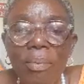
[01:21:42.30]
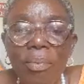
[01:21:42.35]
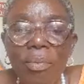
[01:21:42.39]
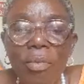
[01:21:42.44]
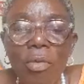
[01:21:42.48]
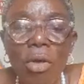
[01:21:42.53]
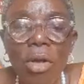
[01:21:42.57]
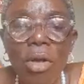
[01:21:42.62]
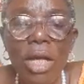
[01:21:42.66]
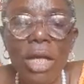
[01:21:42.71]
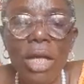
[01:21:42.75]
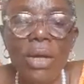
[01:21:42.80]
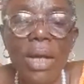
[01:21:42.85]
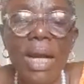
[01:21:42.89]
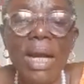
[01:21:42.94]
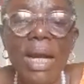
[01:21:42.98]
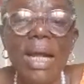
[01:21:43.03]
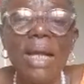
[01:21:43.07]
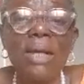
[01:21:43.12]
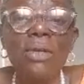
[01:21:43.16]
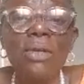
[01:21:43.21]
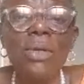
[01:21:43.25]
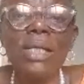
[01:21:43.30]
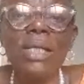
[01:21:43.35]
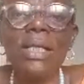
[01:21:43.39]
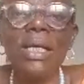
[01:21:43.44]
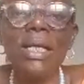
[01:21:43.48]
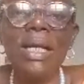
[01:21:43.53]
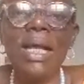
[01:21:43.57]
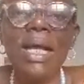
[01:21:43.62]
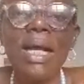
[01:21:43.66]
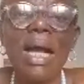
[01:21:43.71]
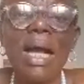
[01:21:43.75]
Okay, you are
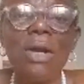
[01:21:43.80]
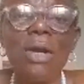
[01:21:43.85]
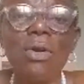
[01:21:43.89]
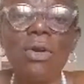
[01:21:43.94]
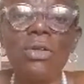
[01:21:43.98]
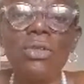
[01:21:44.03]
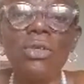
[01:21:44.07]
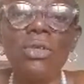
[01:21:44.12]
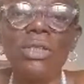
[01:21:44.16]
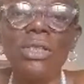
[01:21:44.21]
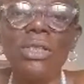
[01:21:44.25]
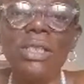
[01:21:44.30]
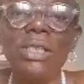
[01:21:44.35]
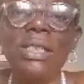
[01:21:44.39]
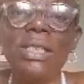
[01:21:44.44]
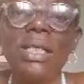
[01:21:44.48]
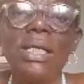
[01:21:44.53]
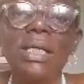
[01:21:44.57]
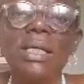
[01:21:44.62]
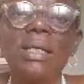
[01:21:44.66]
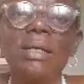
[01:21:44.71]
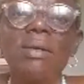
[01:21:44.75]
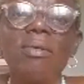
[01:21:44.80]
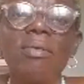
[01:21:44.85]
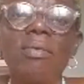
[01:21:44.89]
saying like how long does it take?